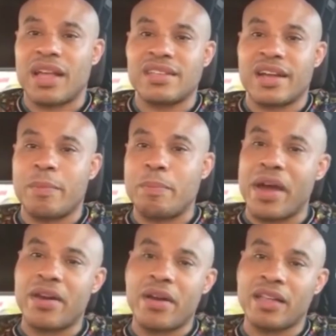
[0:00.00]
as a
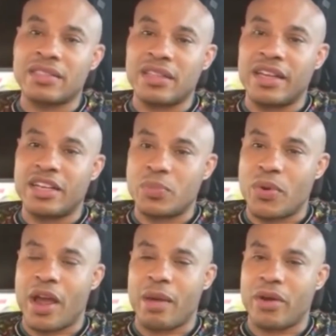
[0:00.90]
competitor in his
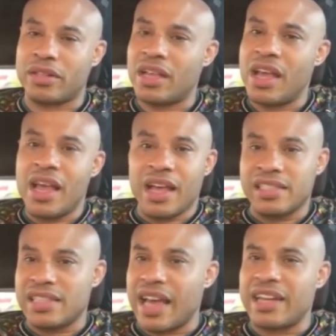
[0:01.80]
prime, right?
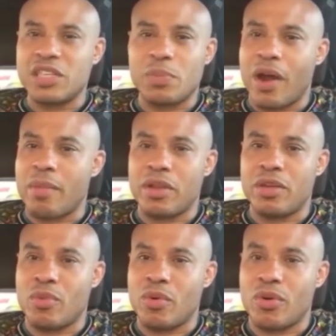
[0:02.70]
He's not in his prime
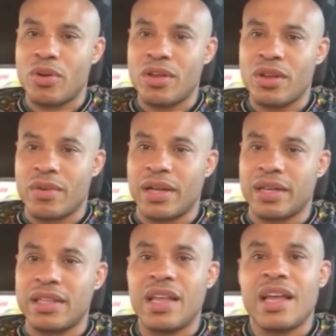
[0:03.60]
anymore,
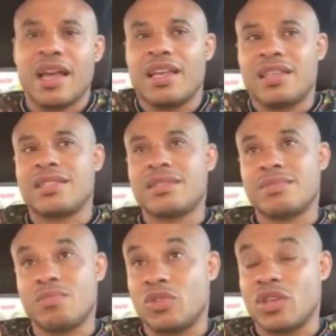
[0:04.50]
right? He's
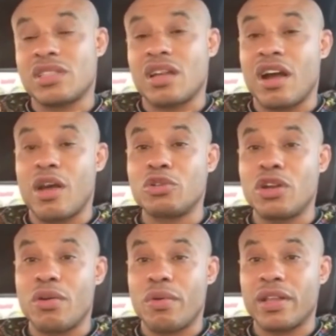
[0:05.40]
just a guy who
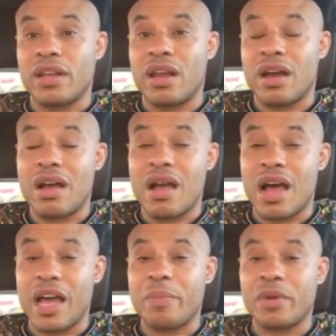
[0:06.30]
generates a lot of
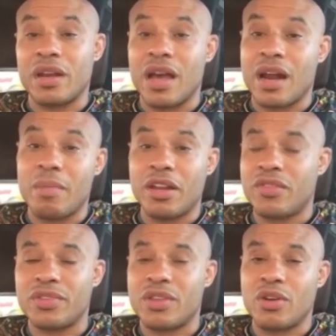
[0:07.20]
hype and a lot of money
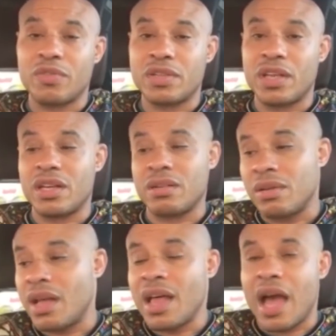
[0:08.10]
for the UFC, and
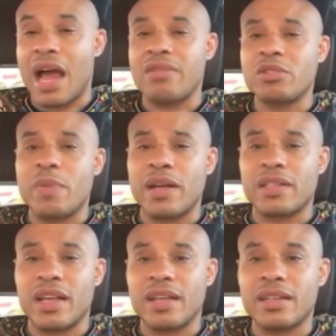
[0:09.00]
I respect that.